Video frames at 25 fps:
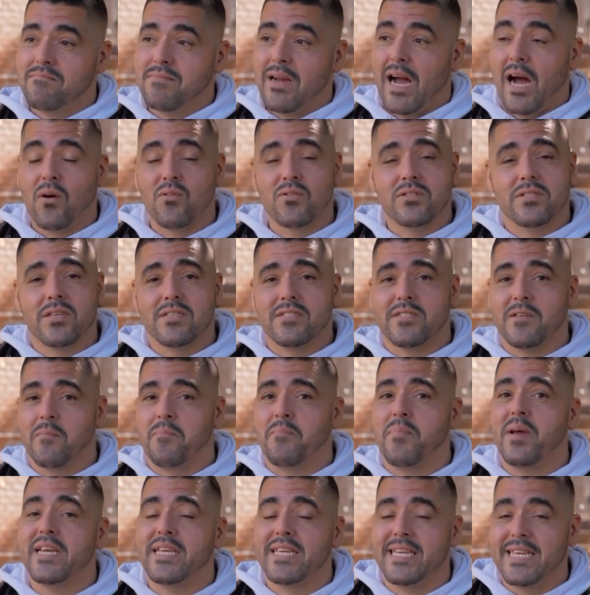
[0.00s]
I was such a
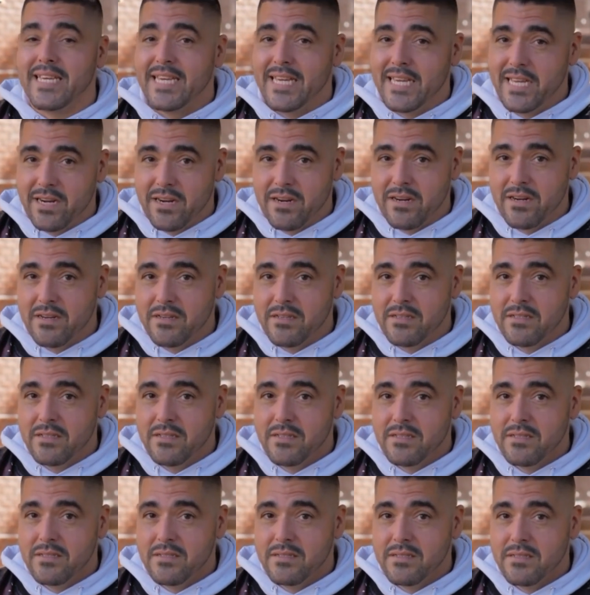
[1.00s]
picky eater
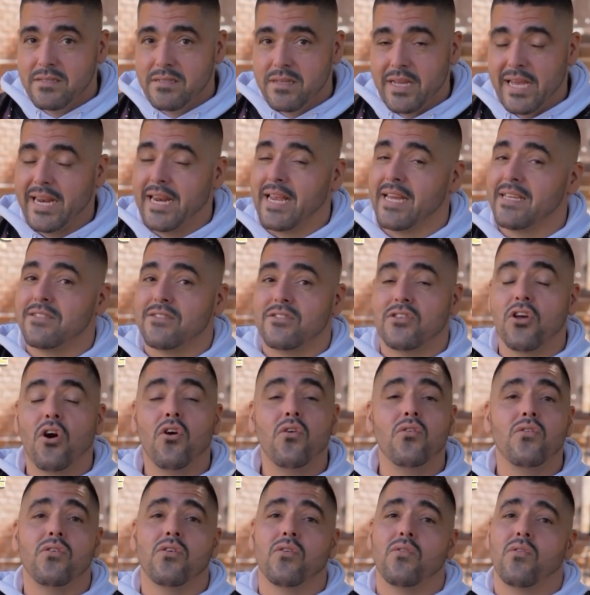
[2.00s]
and I
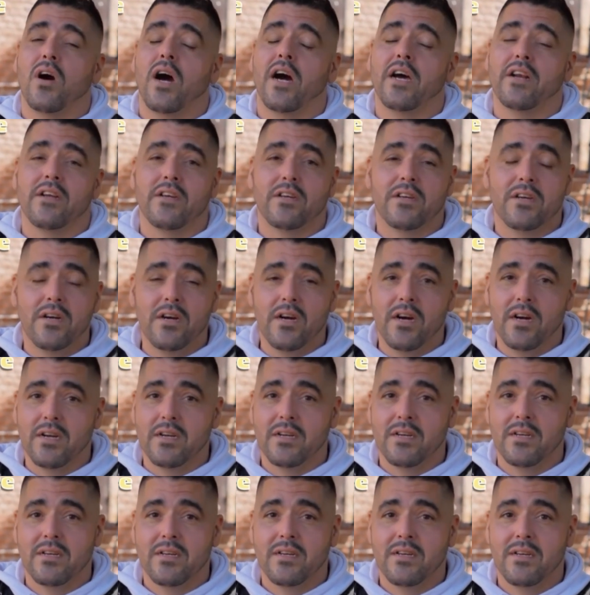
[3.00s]
don't know how to
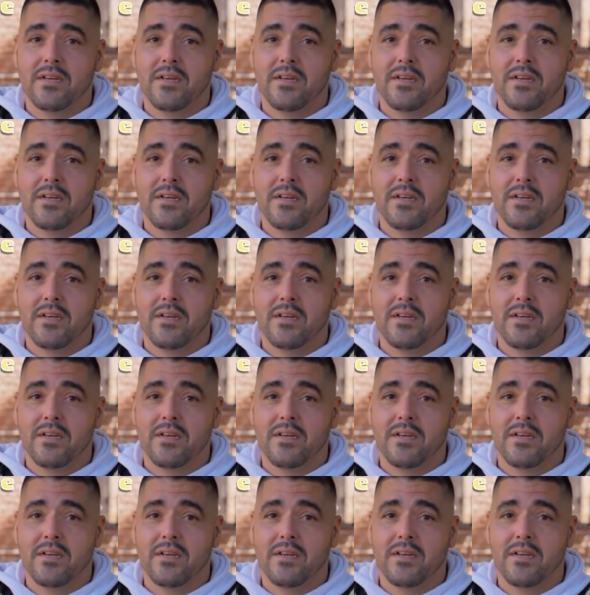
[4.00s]
cook.